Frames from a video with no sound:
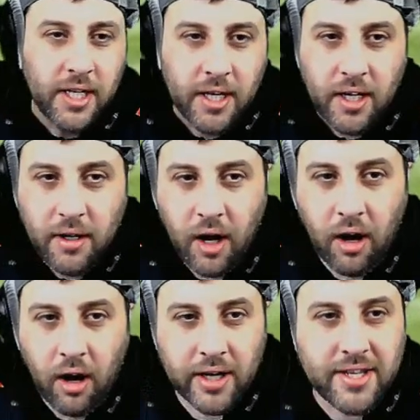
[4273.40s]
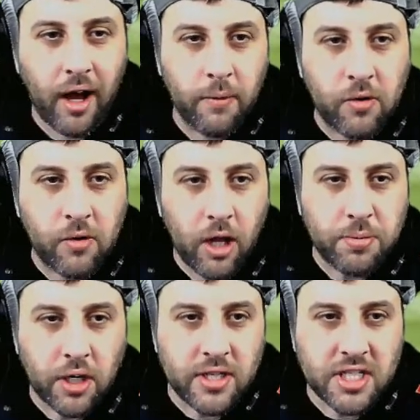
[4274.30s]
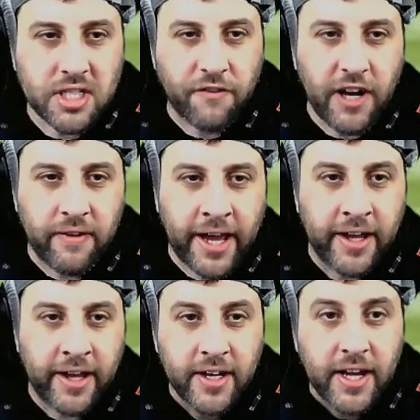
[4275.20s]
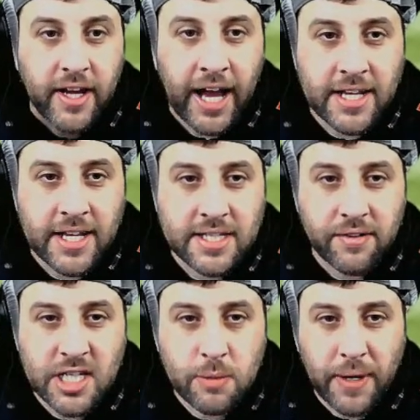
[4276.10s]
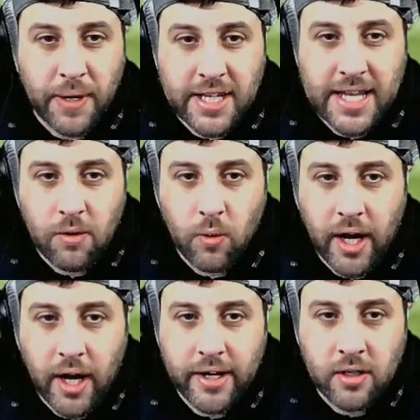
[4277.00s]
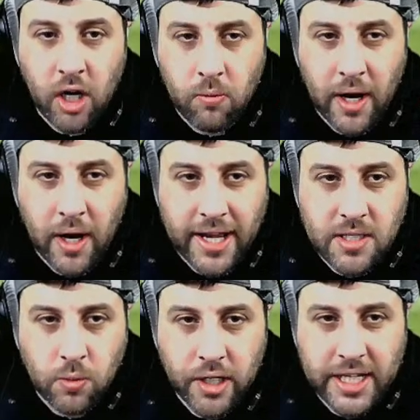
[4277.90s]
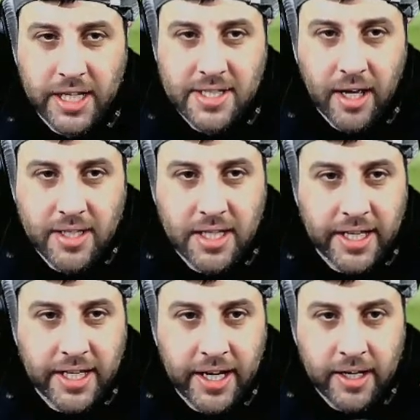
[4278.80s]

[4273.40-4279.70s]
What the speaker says: Oh, it's Harlem Globetrotter stuff out there, as there is space out wide and Conway has to work inside to get it.